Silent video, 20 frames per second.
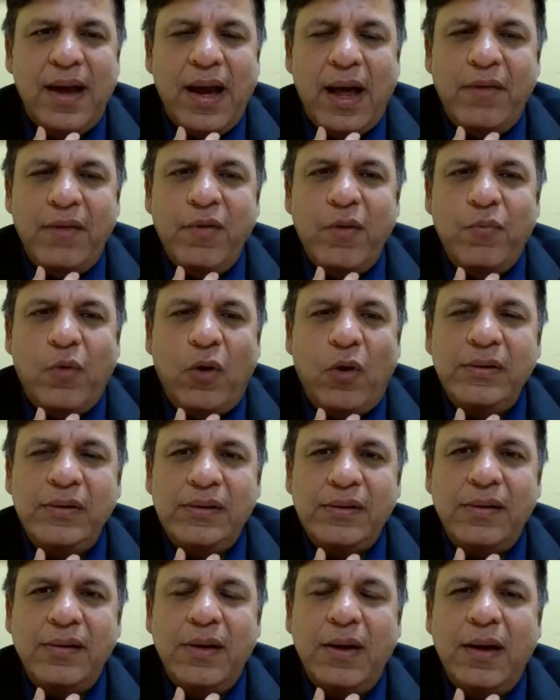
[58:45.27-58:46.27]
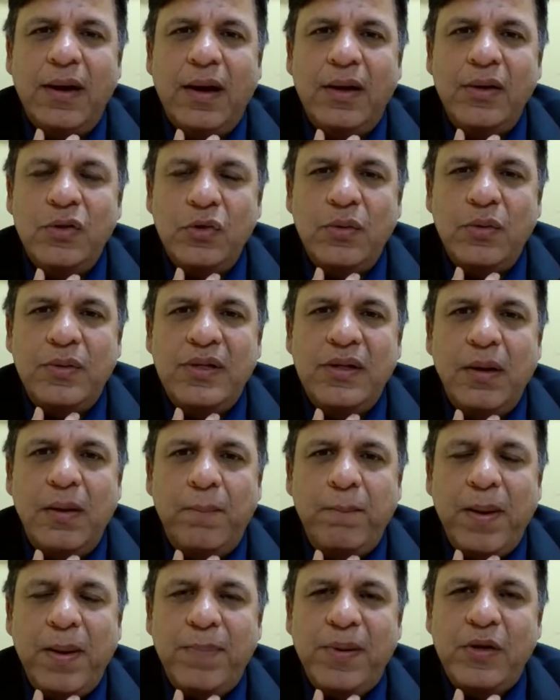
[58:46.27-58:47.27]
And we want
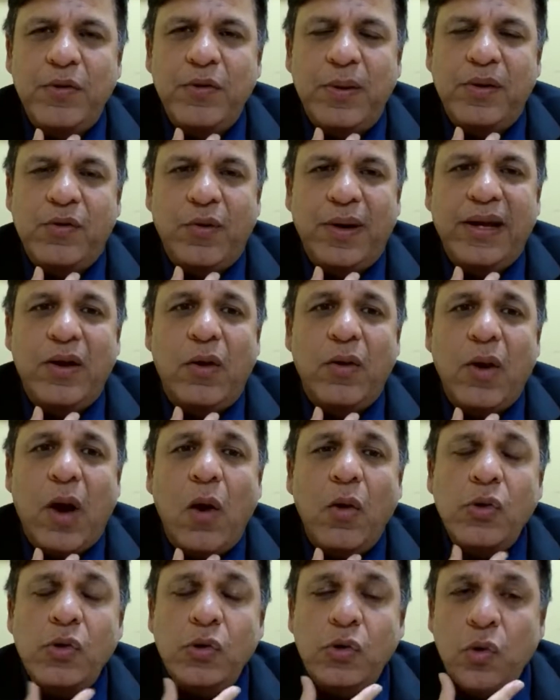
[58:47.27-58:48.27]
people to be trained on how